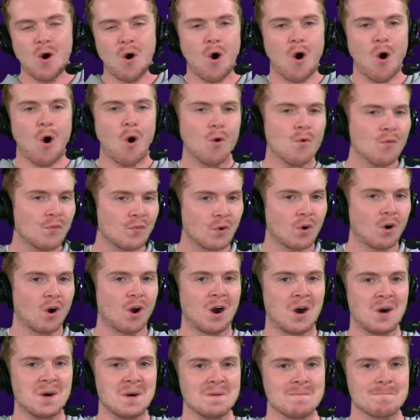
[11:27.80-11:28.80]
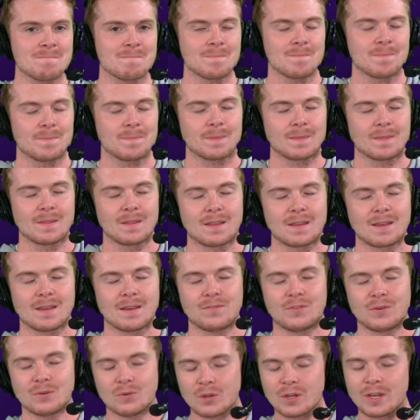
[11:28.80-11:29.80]
Overall,
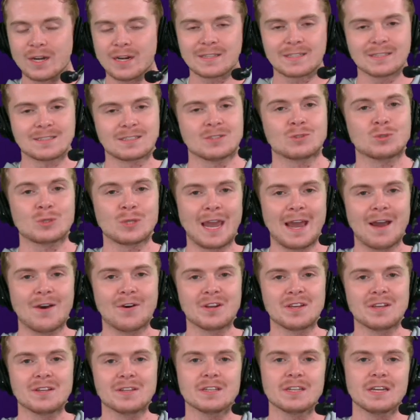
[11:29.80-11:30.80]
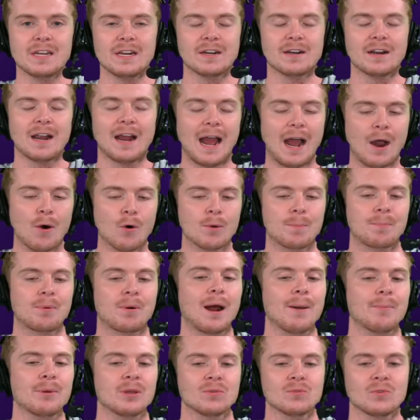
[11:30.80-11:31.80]
if you're looking at the totality of the year, I would
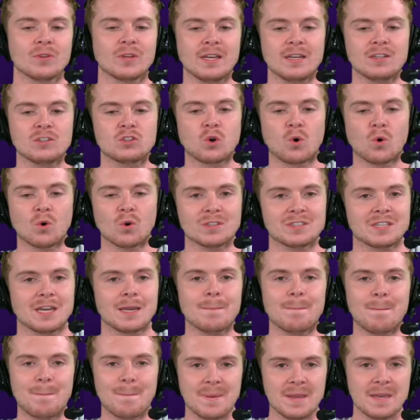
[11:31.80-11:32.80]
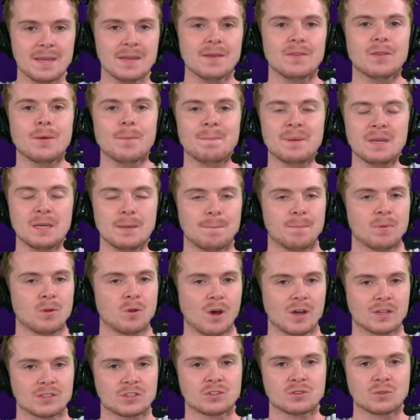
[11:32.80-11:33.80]
probably lean towards a B, the
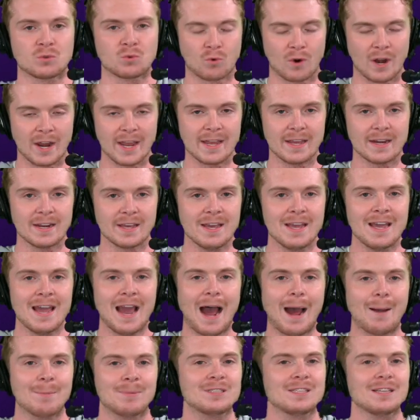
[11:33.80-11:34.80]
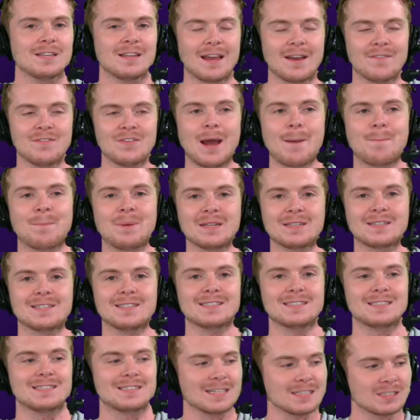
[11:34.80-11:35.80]
B-plus grade. Obviously, they have not been
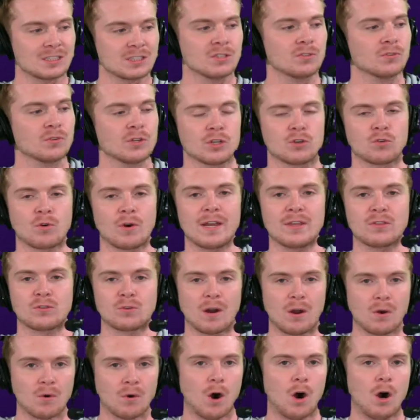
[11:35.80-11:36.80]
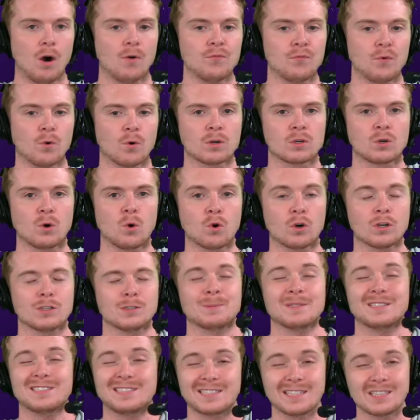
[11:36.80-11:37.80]
consistently great throughout all four quarters,
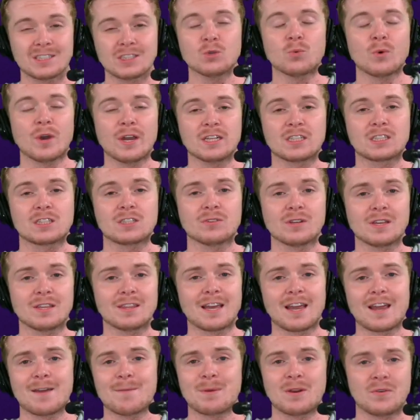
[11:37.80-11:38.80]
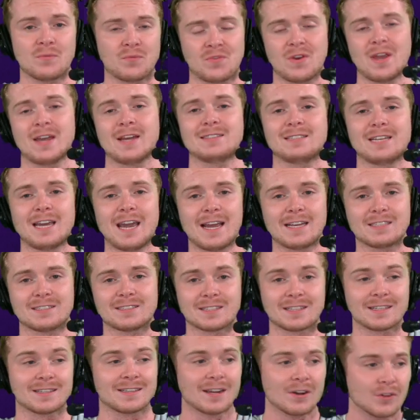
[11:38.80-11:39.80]
but situationally, they have been
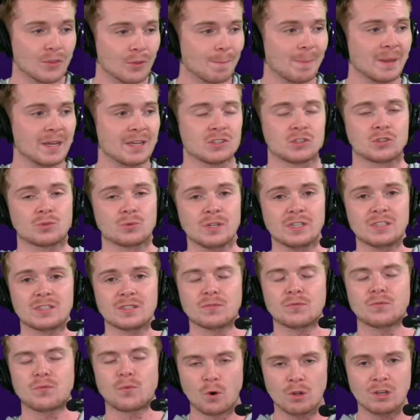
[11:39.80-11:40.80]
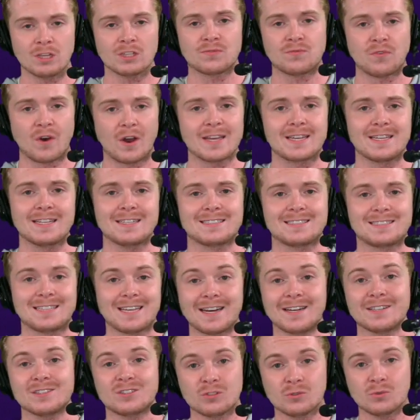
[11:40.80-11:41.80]
fantastic, and they're the biggest reason for this Vikings
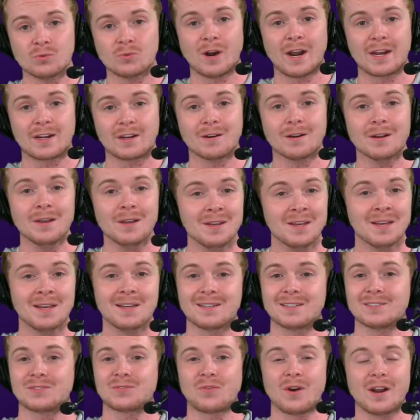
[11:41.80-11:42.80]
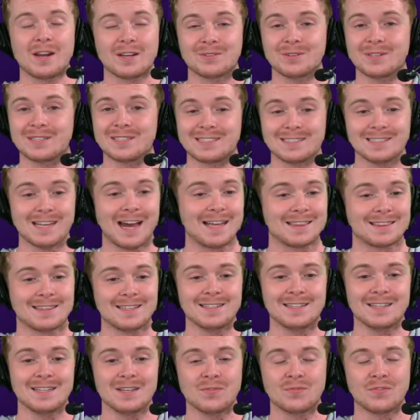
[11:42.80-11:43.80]
10-2 record because, frankly, it's not the
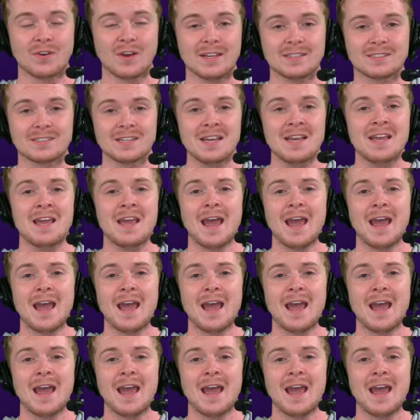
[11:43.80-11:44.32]
defense.